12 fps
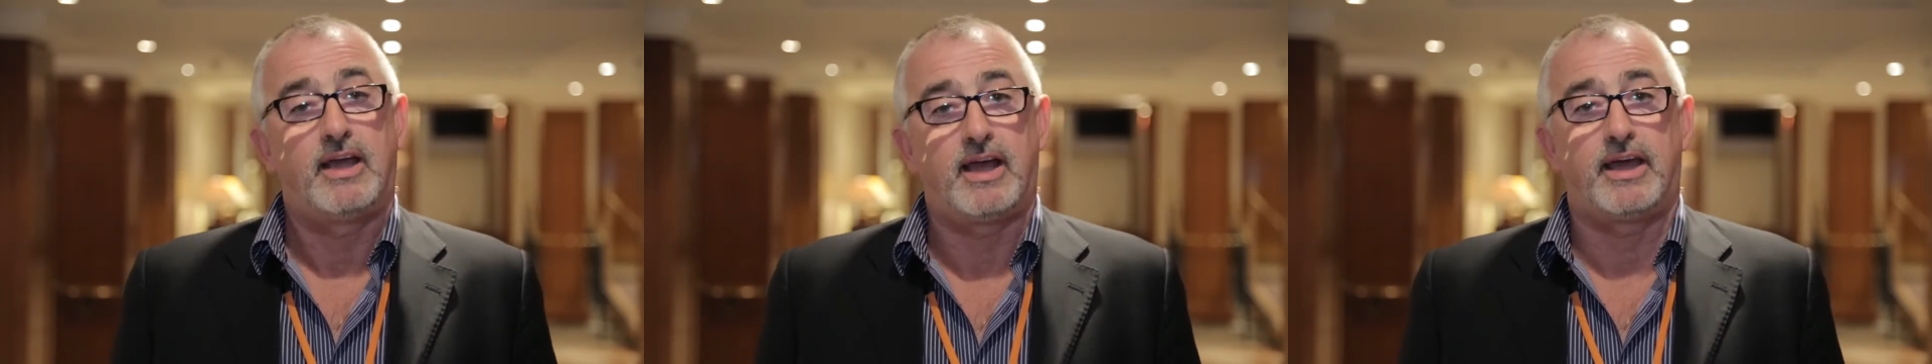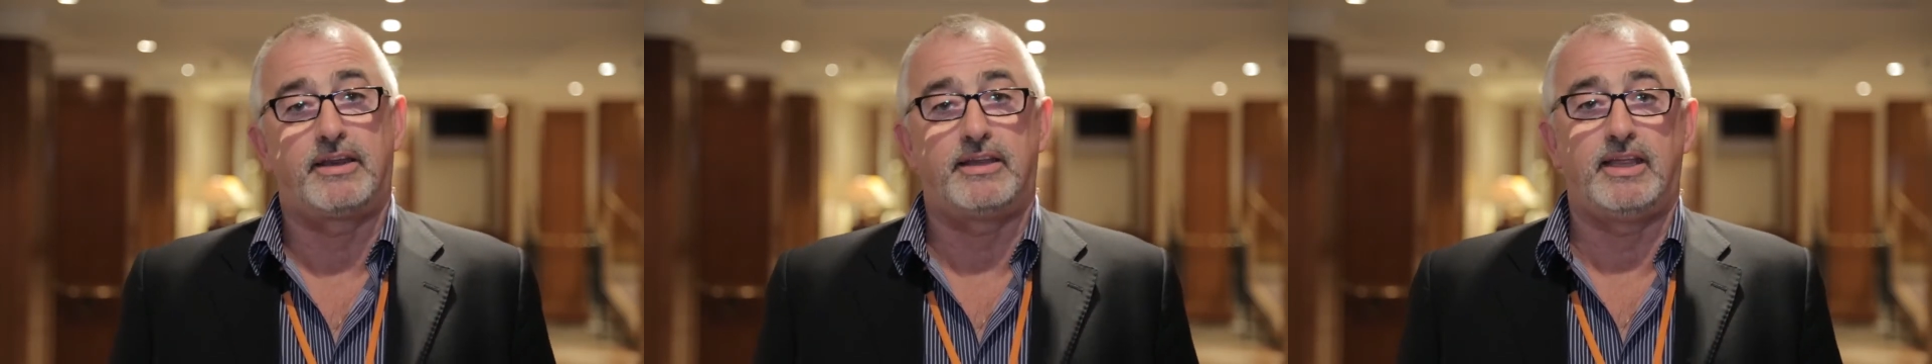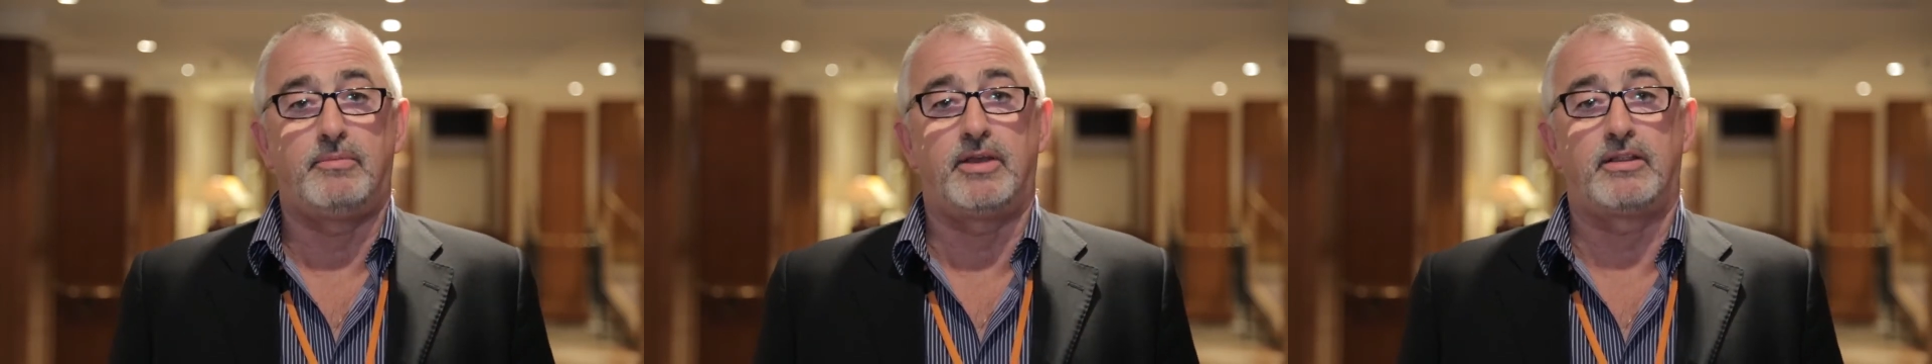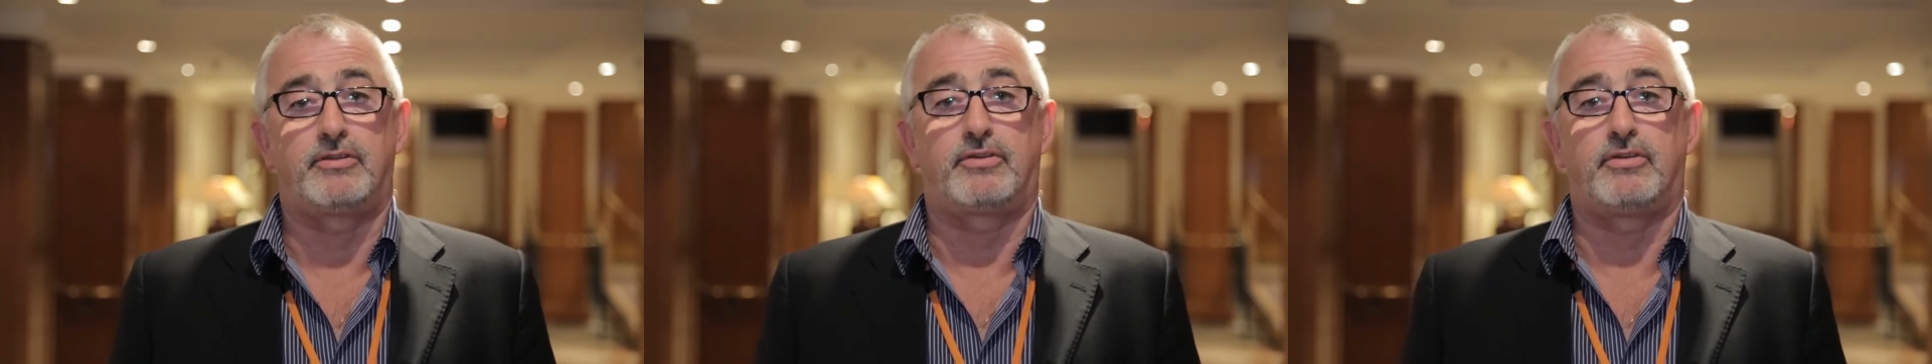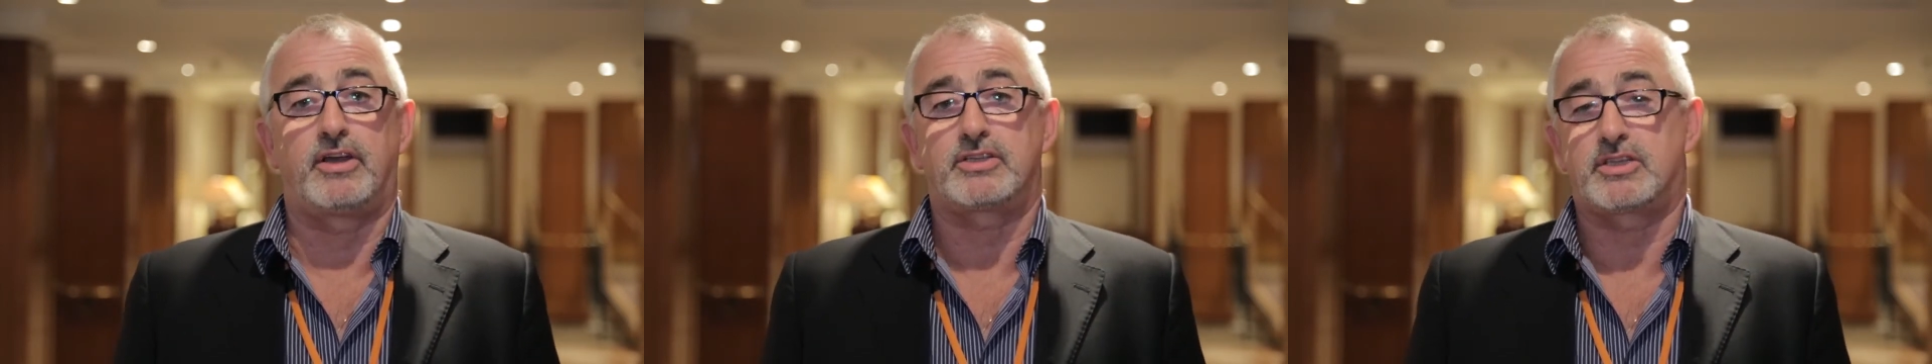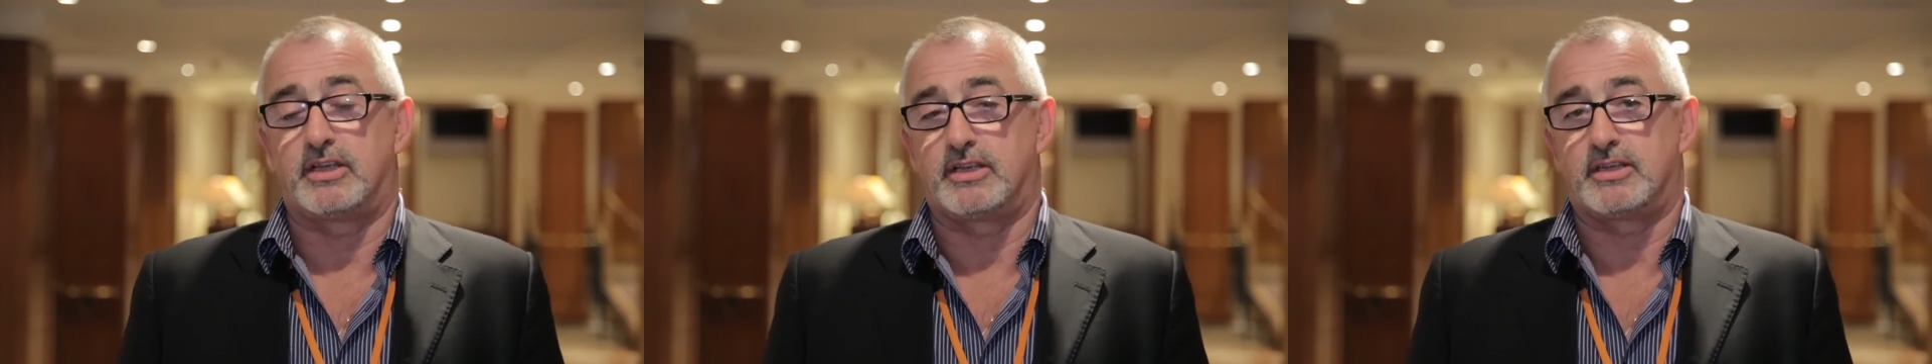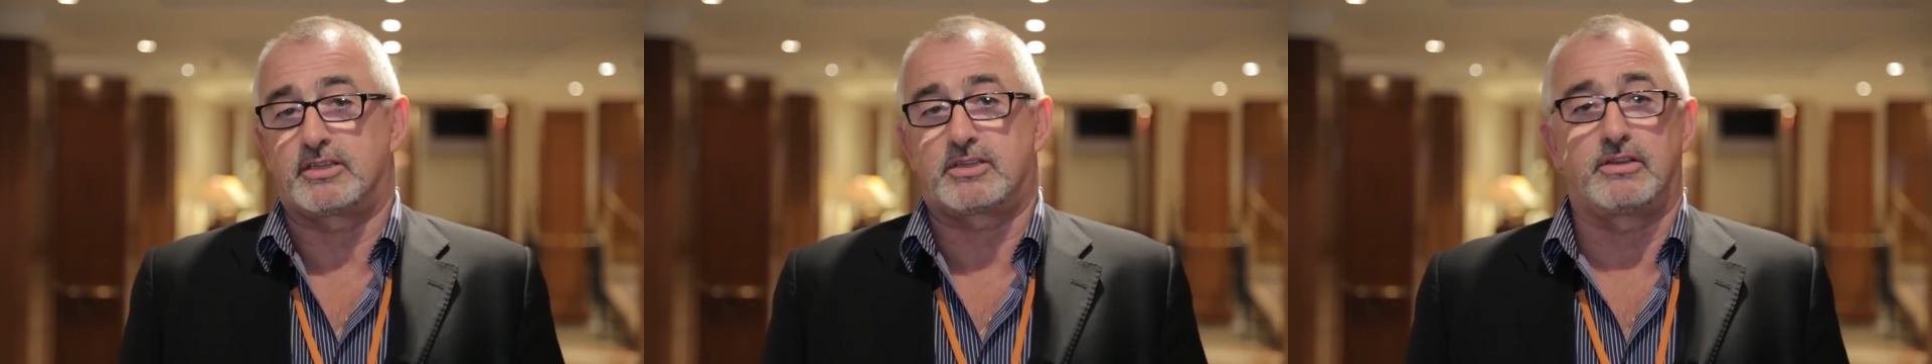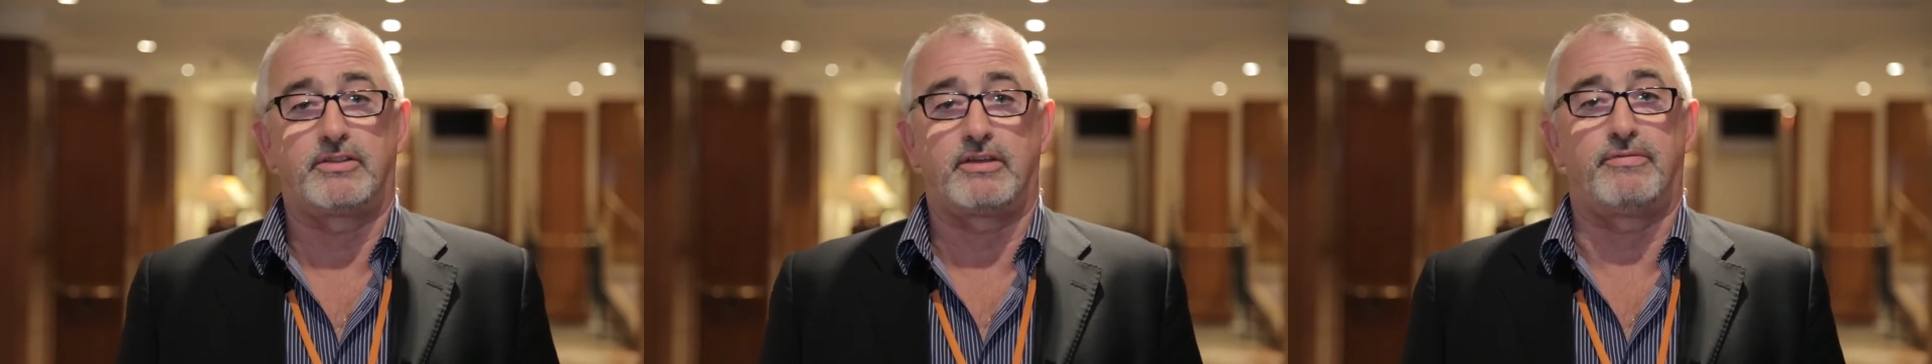and email it to us and it's,
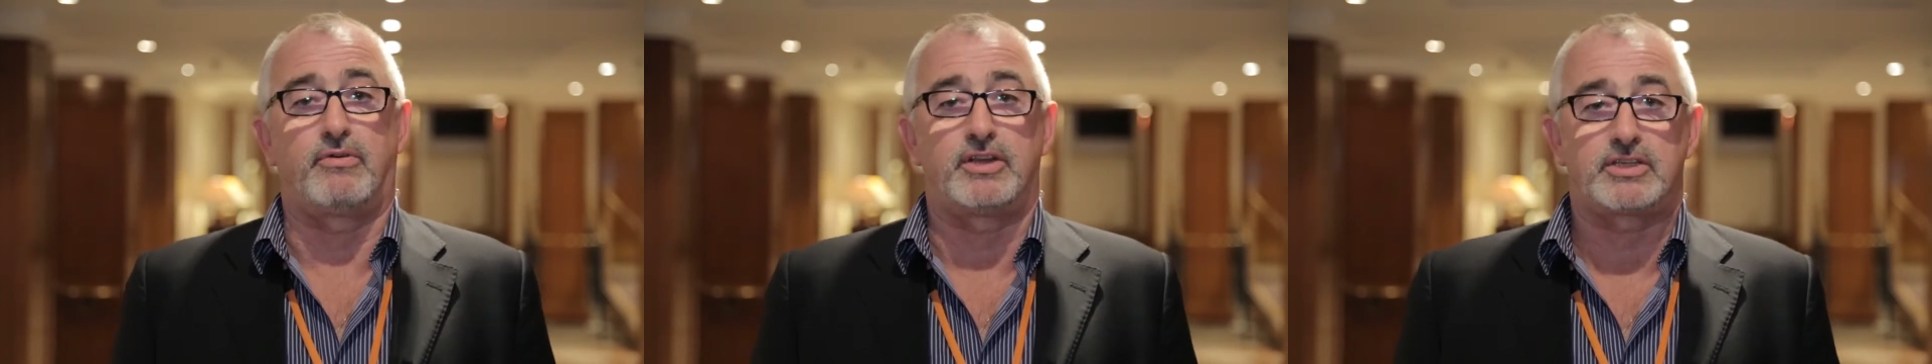therefore